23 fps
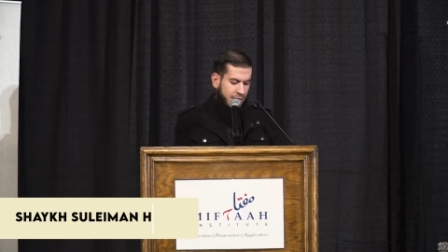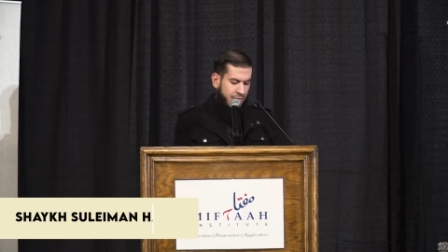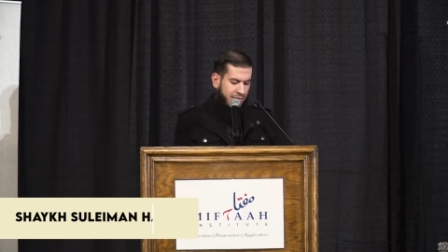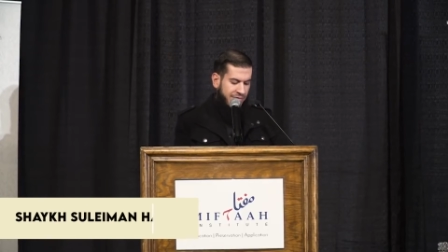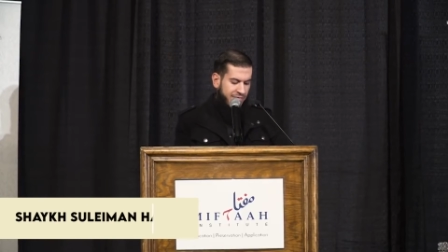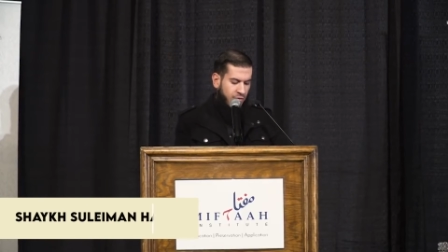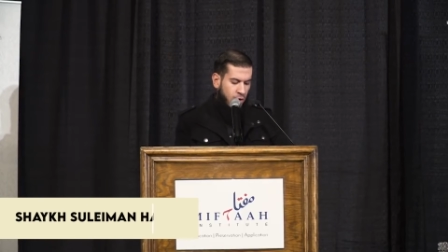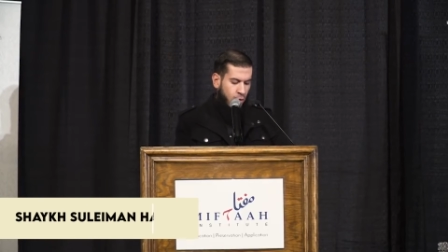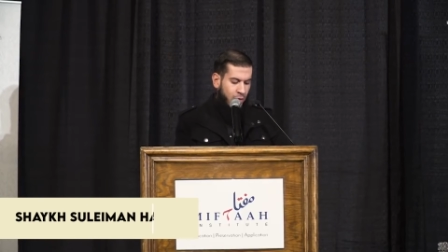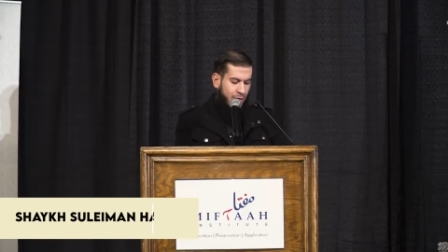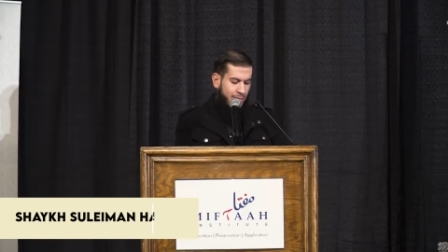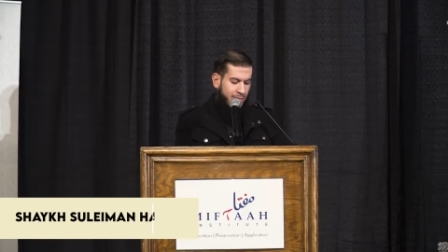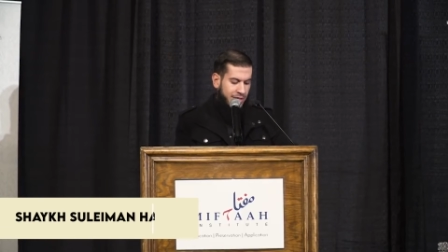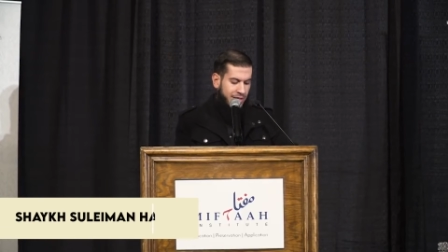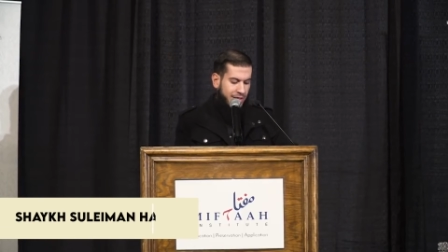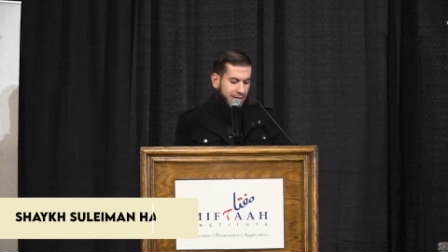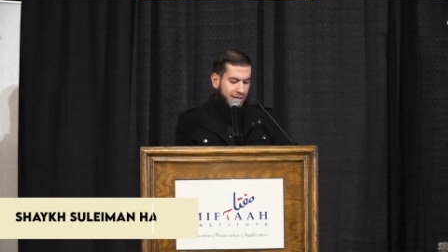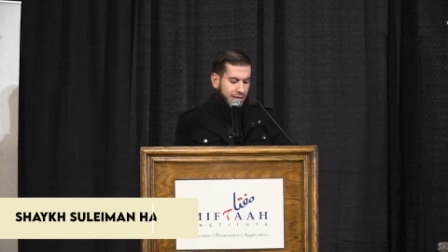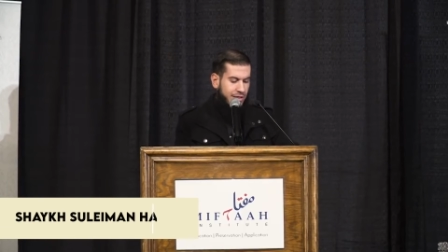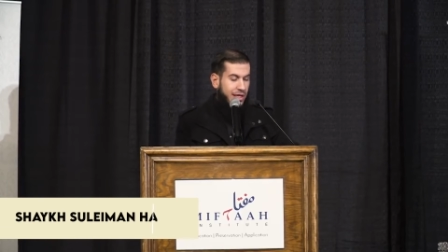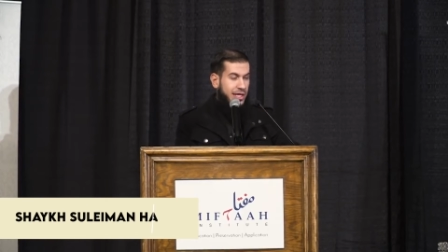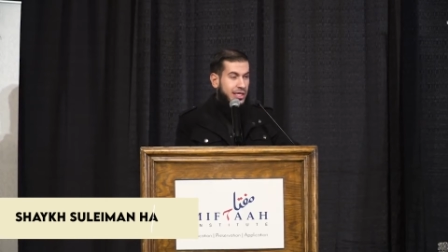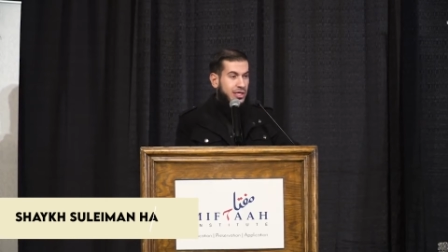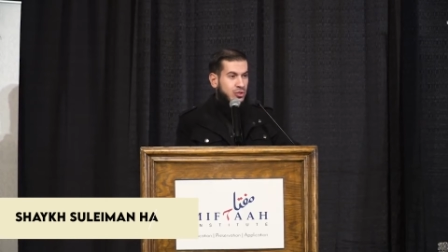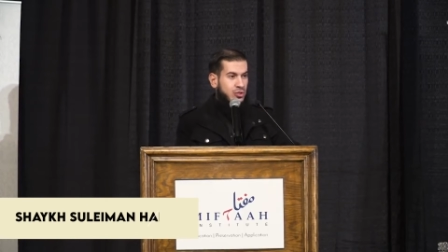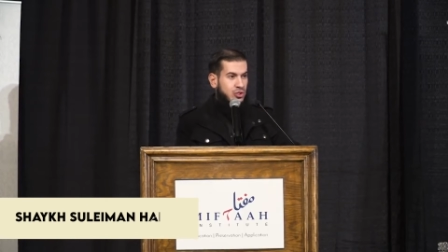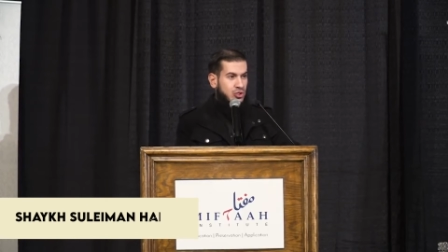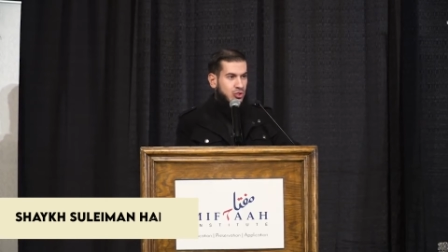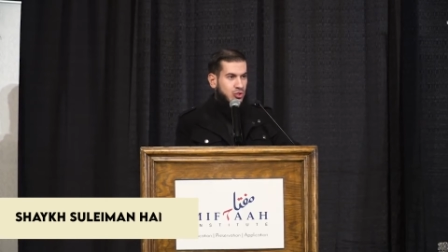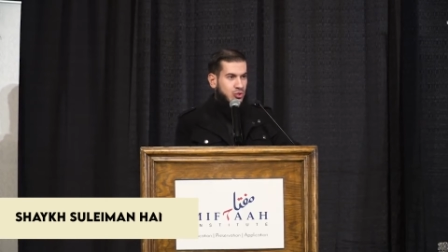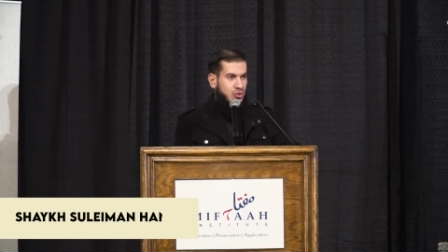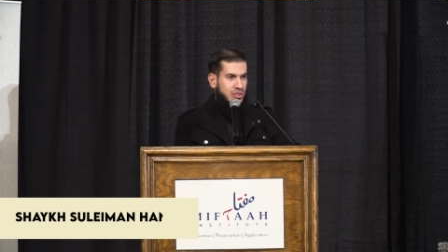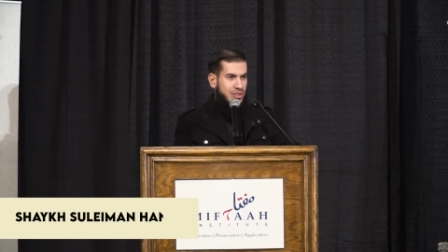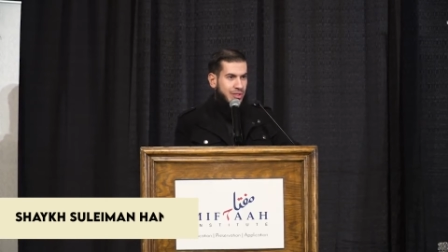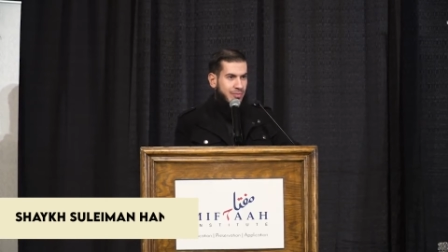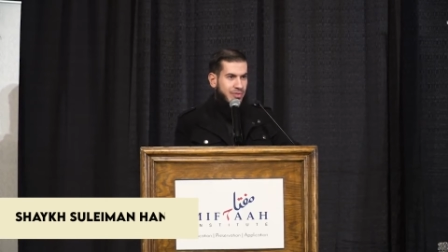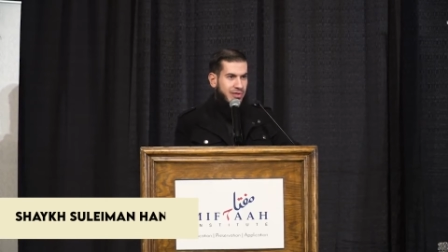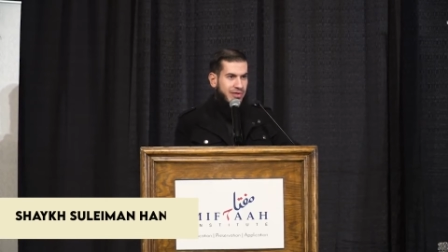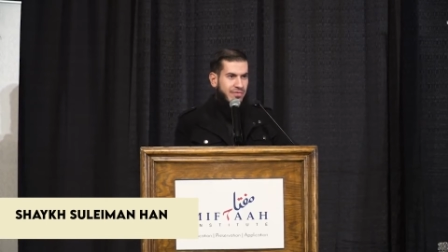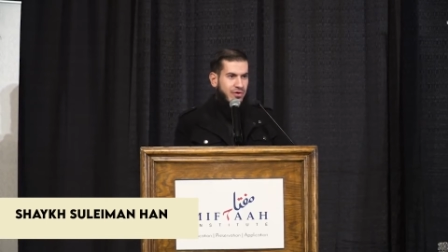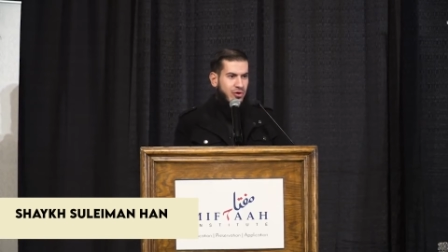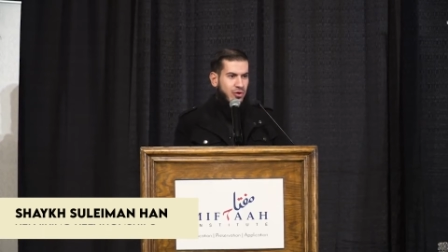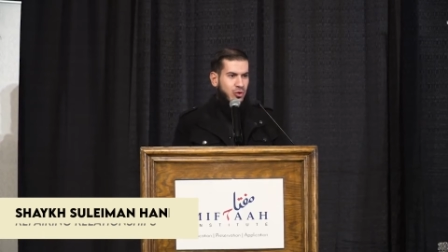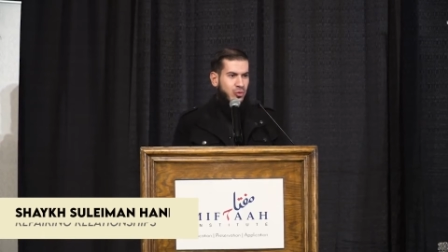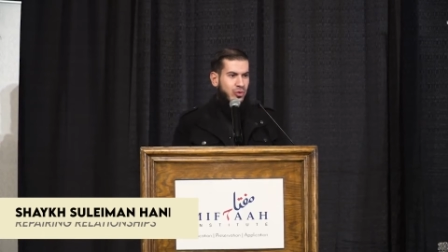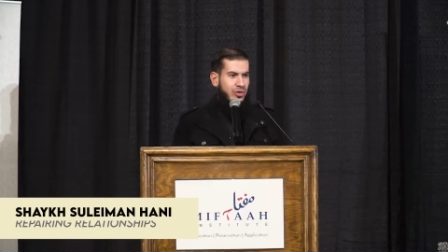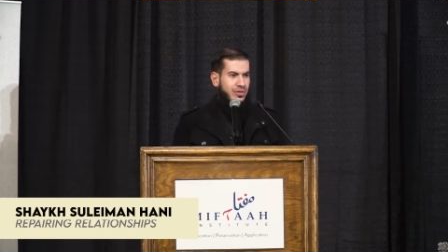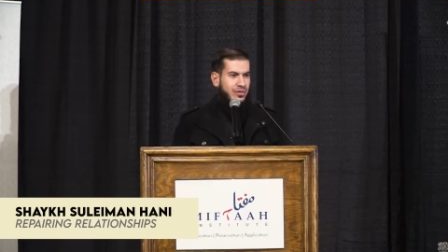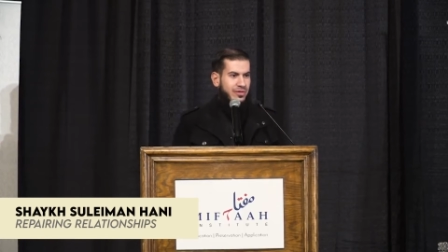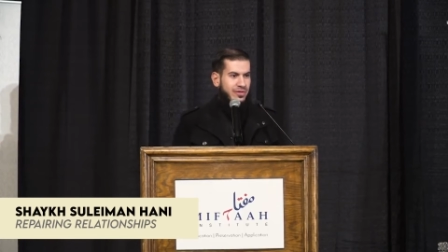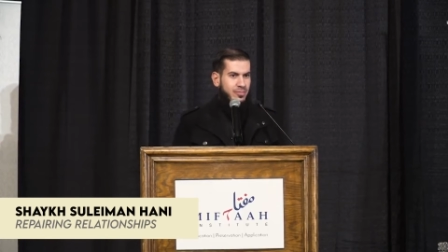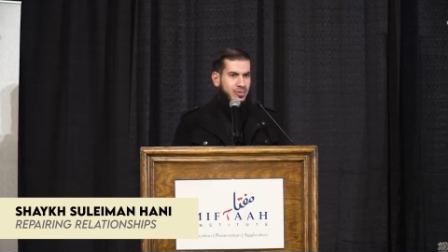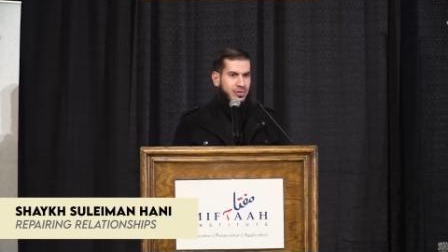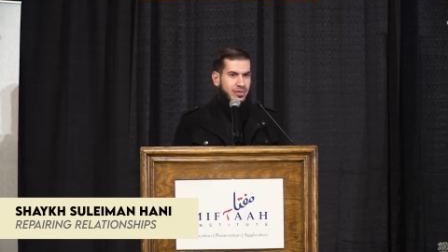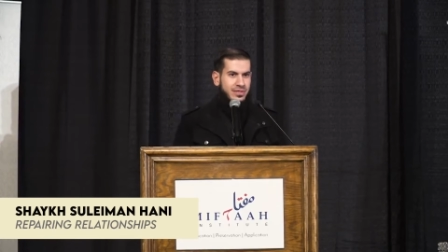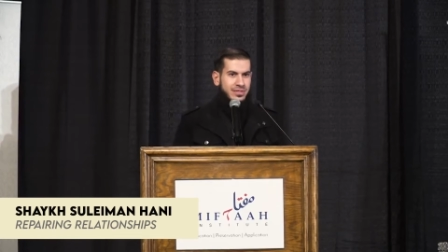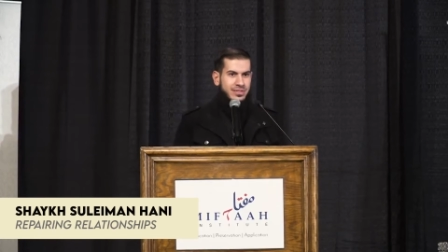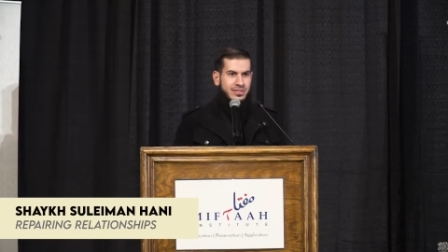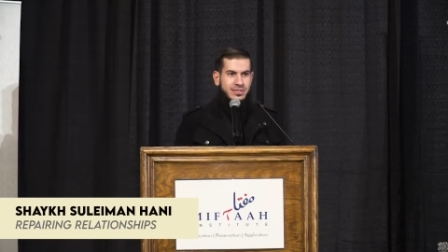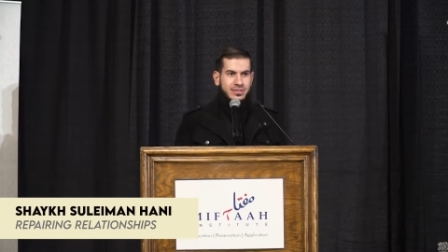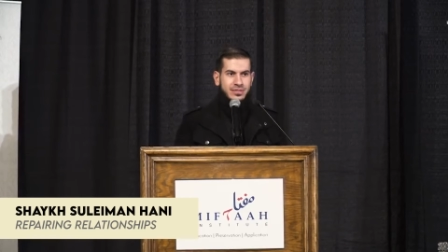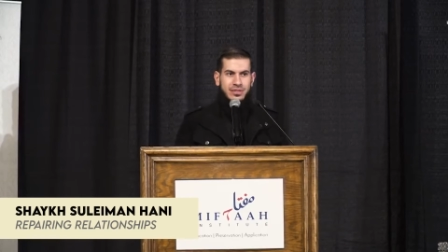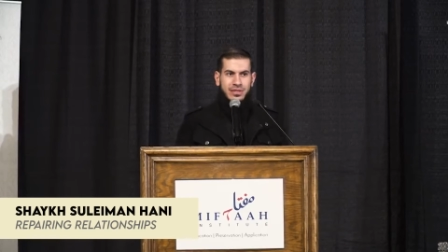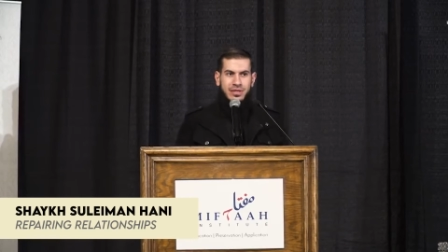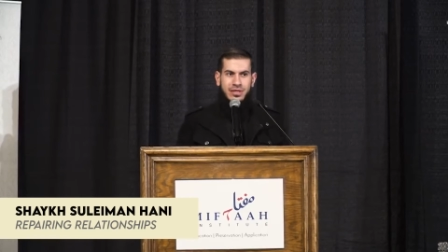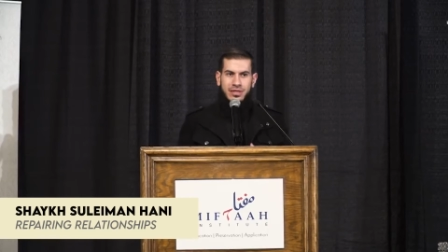Before we begin, I'd like you to do something very quickly, please.